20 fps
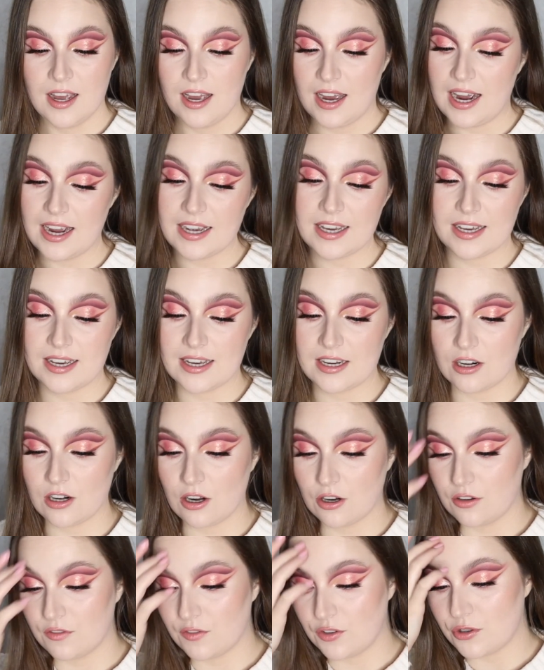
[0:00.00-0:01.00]
I can get a
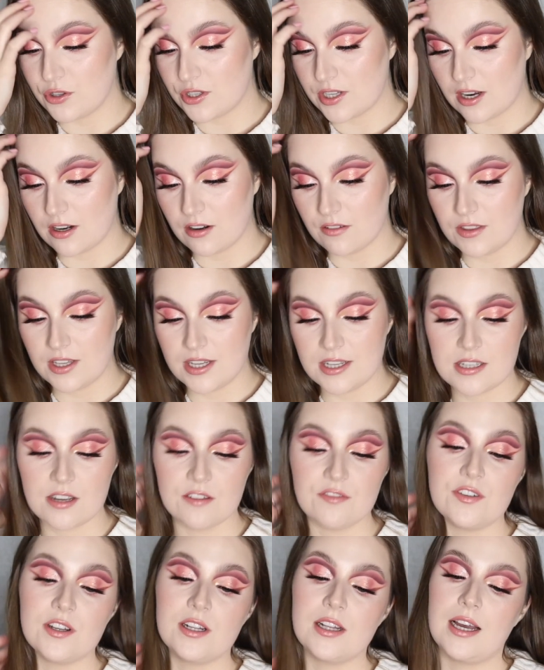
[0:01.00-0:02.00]
lot of use out of these. I
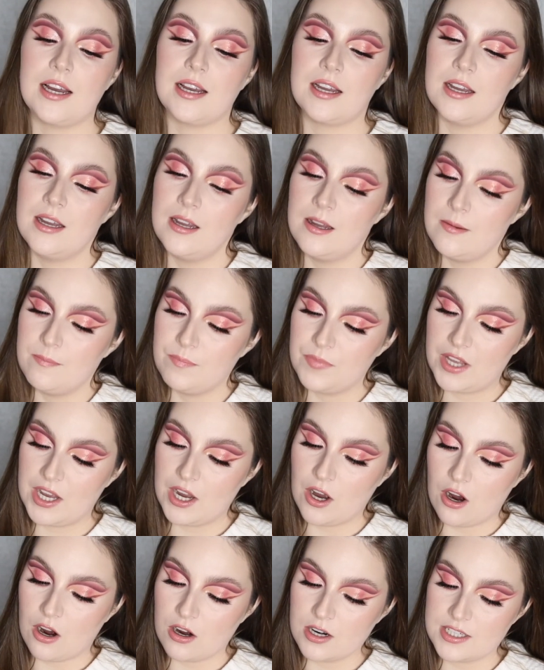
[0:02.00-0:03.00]
feel like
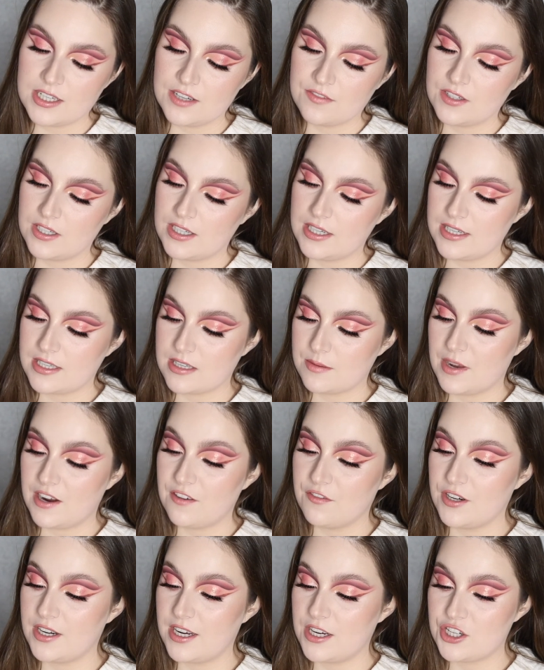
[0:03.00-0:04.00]
there are definitely some
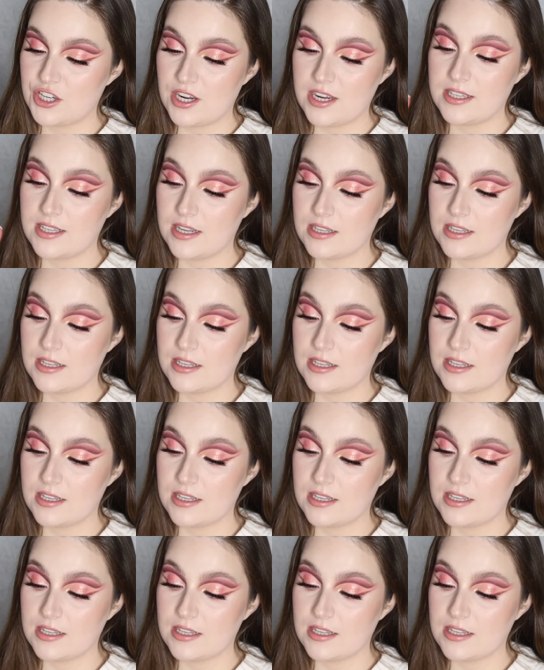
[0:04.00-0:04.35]
everyday shades.